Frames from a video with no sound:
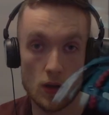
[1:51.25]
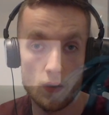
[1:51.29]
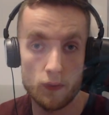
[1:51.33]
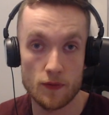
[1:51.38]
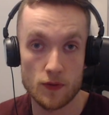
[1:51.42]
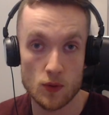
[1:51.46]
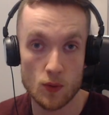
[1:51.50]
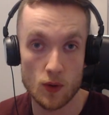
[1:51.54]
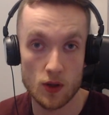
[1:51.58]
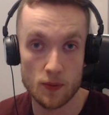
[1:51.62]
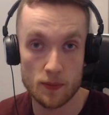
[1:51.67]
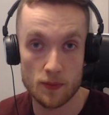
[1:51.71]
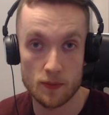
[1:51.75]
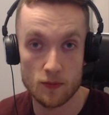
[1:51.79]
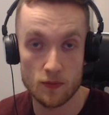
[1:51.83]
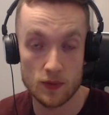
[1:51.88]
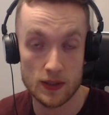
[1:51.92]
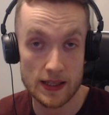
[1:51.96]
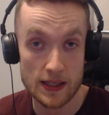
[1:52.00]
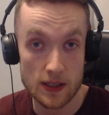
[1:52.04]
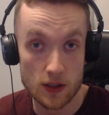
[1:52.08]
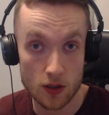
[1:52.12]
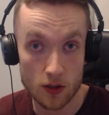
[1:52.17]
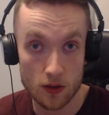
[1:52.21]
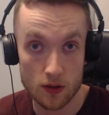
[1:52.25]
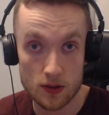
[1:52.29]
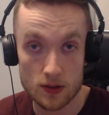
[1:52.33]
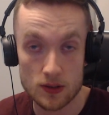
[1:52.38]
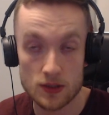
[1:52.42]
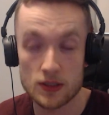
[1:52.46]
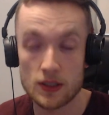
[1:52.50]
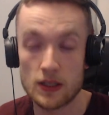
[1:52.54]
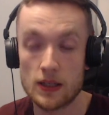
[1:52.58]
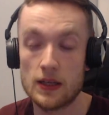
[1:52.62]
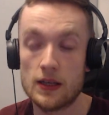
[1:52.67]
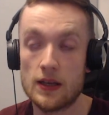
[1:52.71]
few other
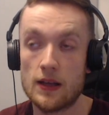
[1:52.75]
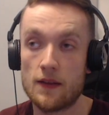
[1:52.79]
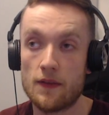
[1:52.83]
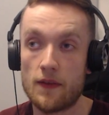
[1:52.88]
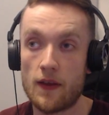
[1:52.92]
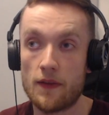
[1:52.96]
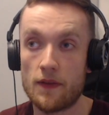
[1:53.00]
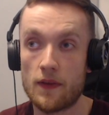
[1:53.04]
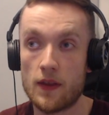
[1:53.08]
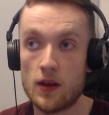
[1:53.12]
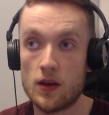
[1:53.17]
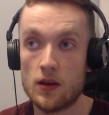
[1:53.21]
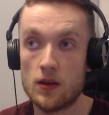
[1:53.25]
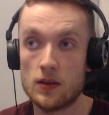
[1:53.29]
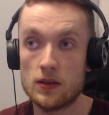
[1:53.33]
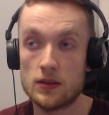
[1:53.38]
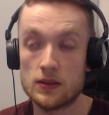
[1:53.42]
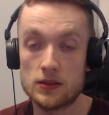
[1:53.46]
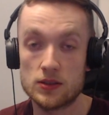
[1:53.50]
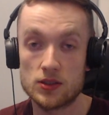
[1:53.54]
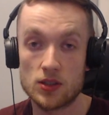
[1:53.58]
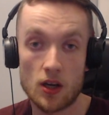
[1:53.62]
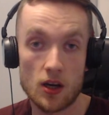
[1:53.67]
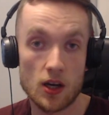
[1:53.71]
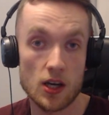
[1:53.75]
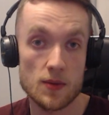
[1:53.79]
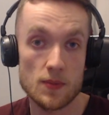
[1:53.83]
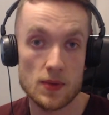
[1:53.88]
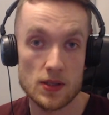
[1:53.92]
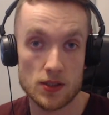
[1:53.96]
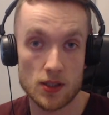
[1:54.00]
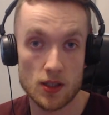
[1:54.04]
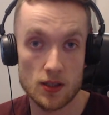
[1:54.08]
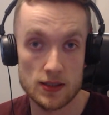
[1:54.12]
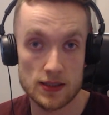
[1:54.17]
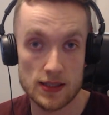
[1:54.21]
leakers that the time
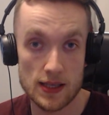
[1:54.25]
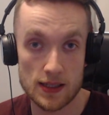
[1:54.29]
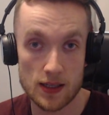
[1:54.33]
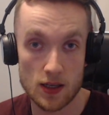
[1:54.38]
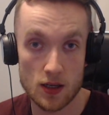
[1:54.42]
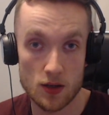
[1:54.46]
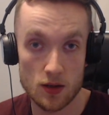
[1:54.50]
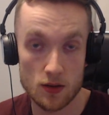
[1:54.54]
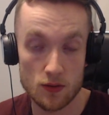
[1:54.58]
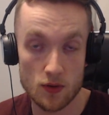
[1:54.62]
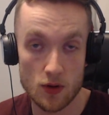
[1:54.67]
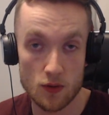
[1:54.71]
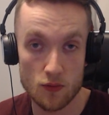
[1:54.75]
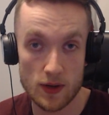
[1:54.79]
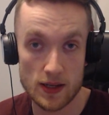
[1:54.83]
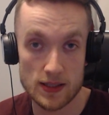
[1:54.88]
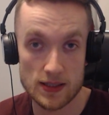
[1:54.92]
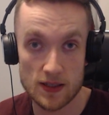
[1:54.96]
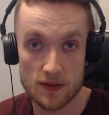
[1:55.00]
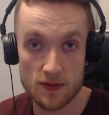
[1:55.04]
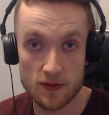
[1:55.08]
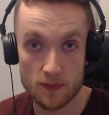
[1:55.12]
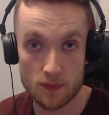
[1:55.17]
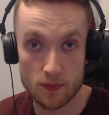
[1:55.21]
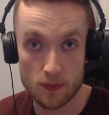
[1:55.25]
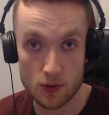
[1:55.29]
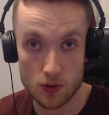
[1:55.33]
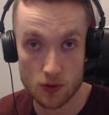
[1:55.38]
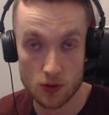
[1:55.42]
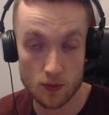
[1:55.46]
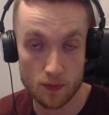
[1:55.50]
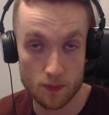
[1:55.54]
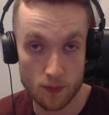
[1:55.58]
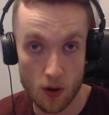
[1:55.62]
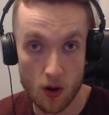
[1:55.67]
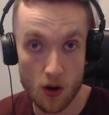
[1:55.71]
is going to take a relative
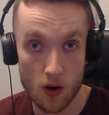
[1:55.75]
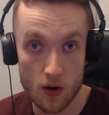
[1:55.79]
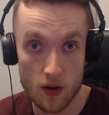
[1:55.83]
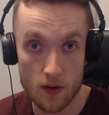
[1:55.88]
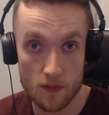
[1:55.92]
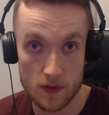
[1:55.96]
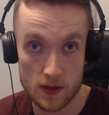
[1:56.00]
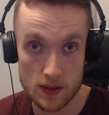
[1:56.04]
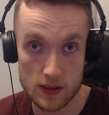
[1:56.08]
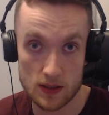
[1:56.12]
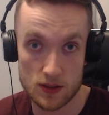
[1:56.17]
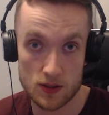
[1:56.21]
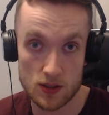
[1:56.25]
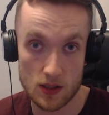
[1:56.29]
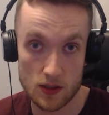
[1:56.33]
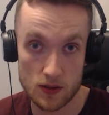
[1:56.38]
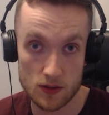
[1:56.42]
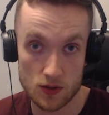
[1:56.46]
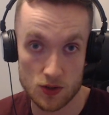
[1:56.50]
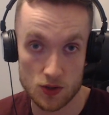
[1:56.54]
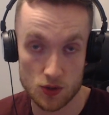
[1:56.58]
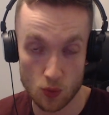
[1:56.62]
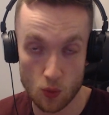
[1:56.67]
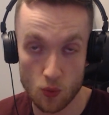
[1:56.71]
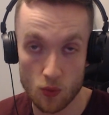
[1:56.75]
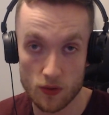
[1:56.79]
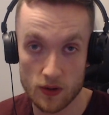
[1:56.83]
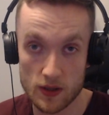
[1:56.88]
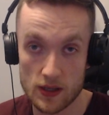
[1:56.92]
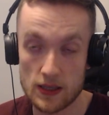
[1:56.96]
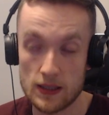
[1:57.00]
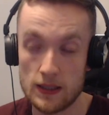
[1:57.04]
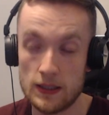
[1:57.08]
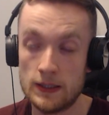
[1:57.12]
good part of this story.